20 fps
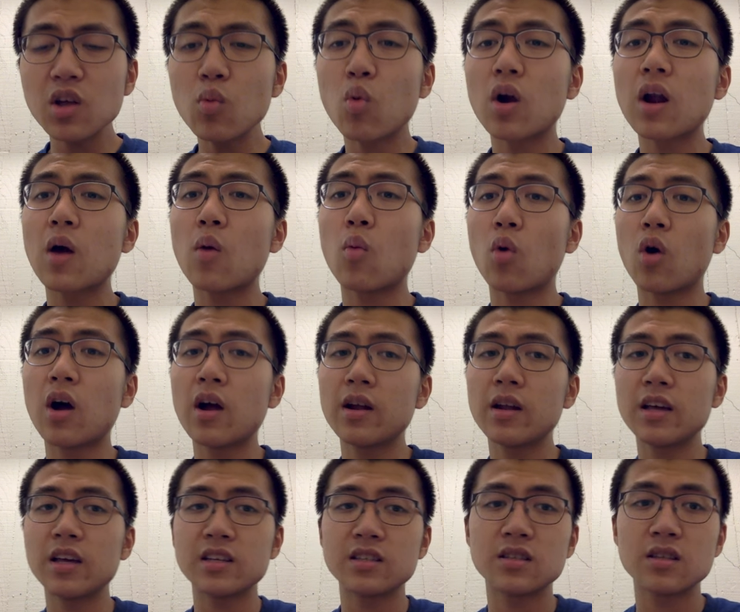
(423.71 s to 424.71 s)
what I want
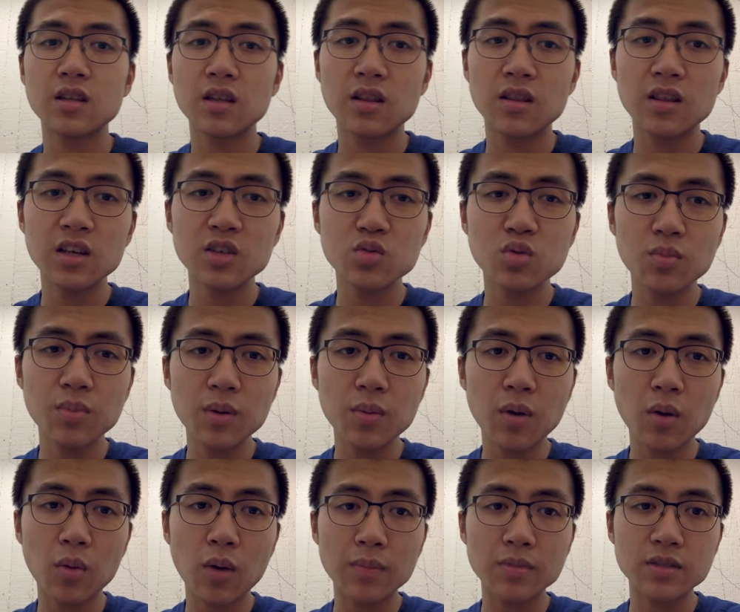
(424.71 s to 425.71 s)
is, this will be my
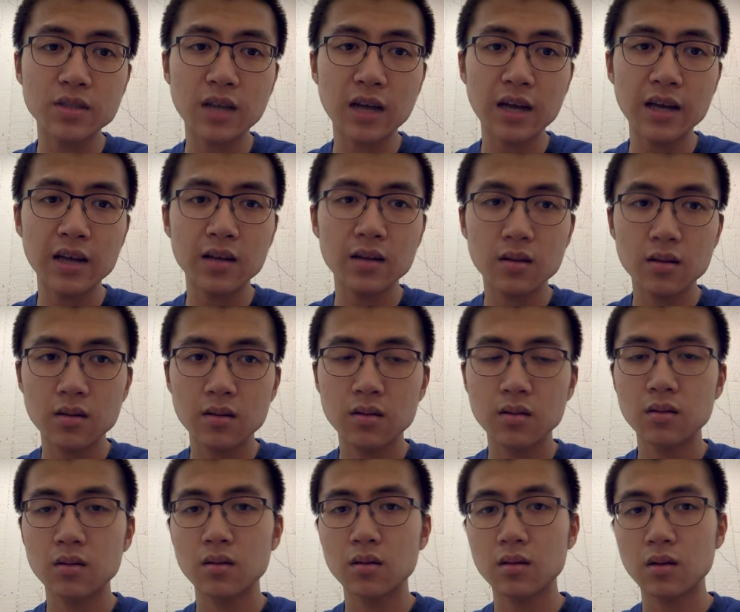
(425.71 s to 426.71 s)
website.
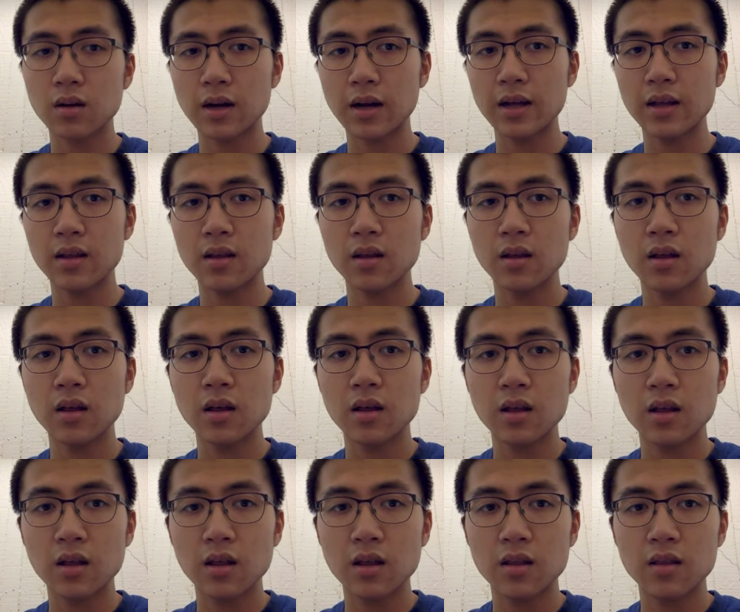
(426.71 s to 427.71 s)
All right,
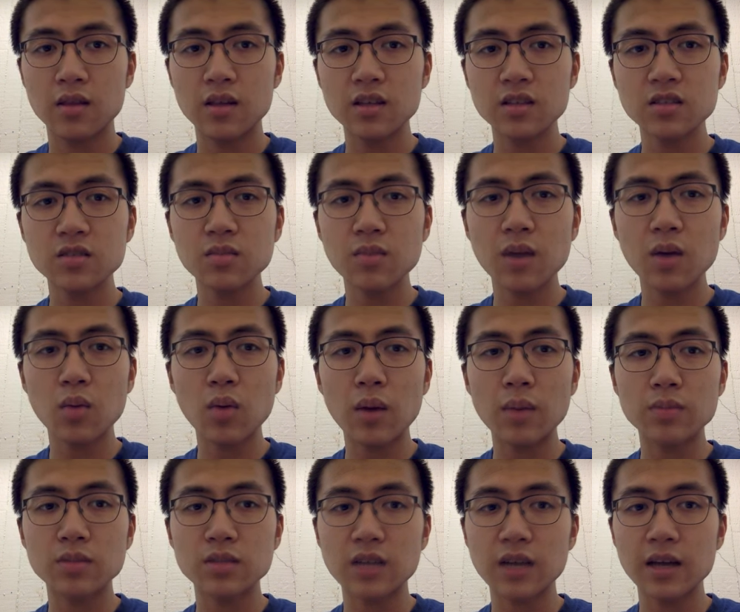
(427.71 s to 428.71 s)
this is my
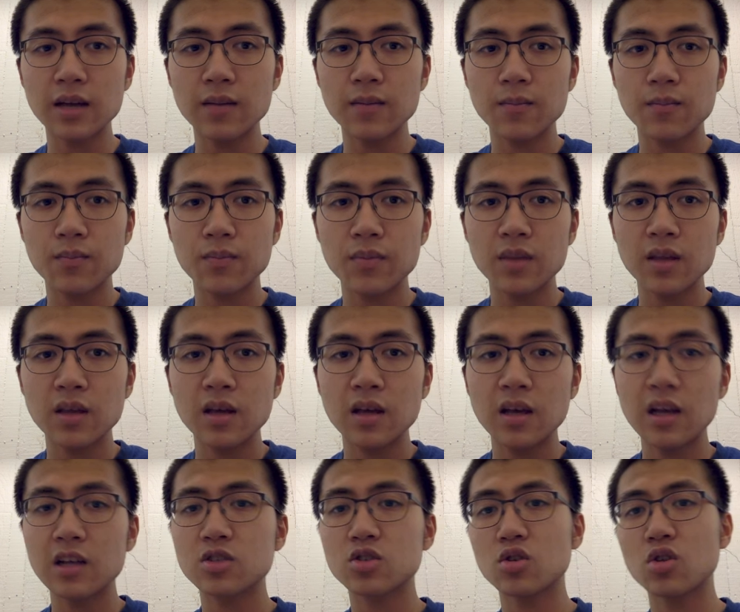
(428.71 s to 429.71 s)
website,
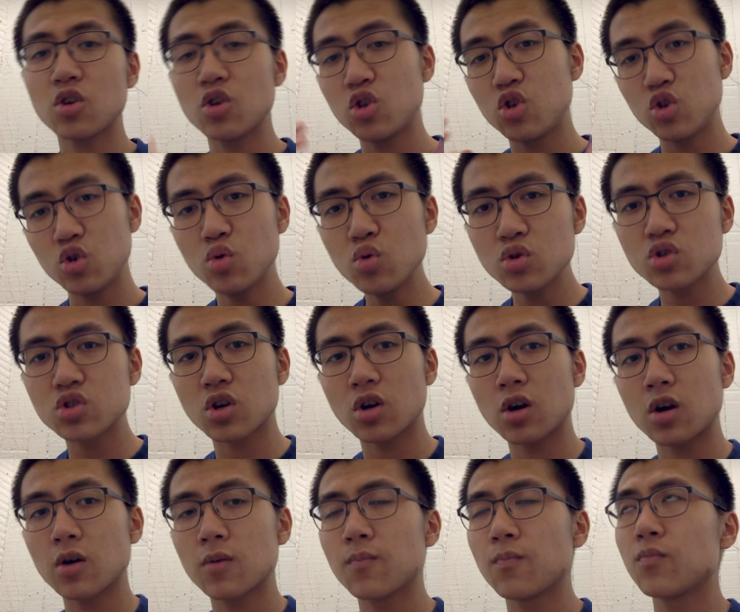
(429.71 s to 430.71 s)
and so the user
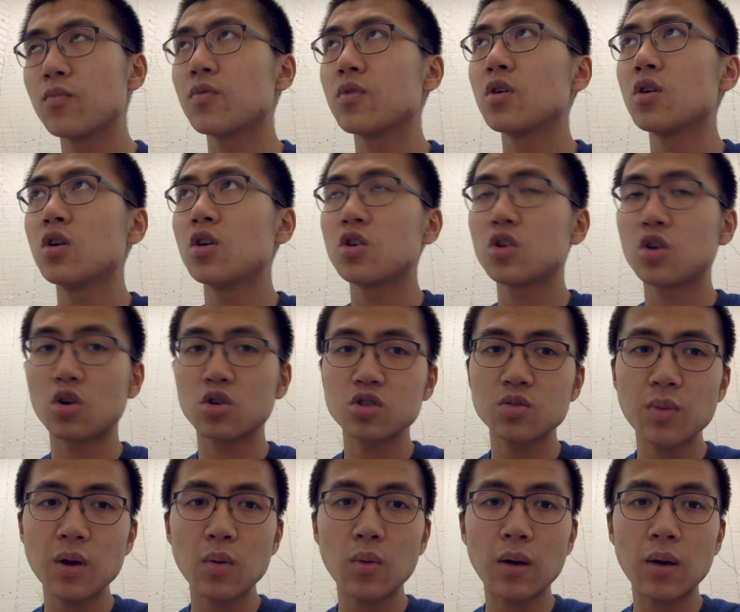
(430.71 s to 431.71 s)
goes to
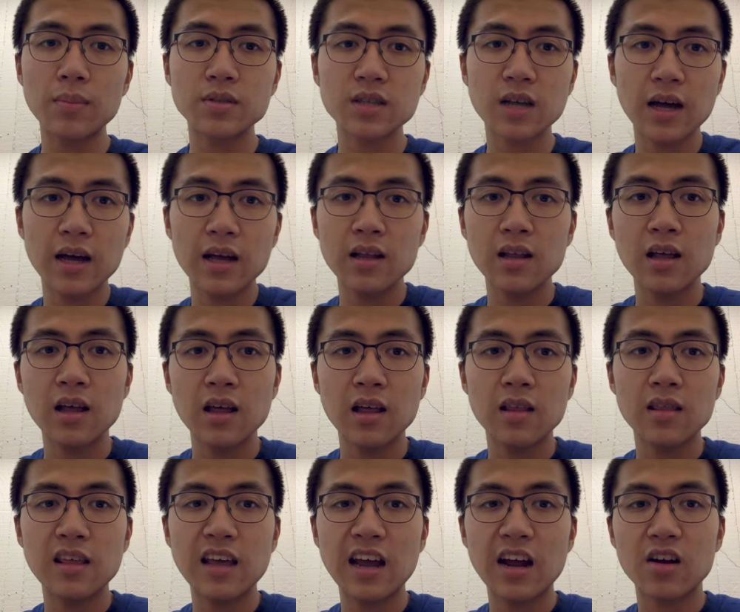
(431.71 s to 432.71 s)
my website.
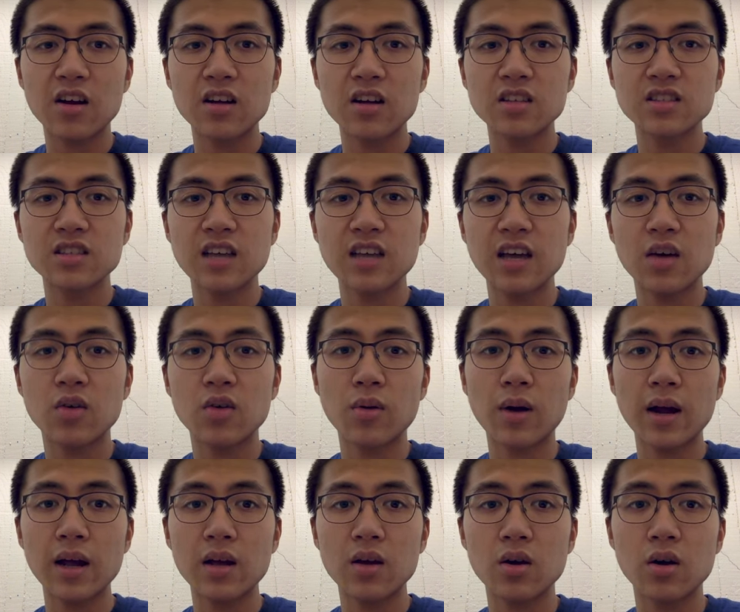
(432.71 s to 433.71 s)
They're gonna say,
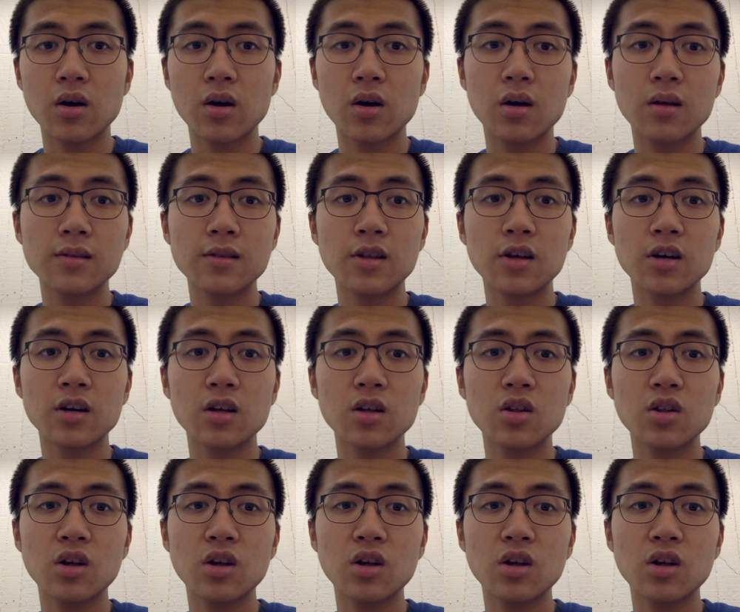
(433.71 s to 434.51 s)
okay, cool. Look,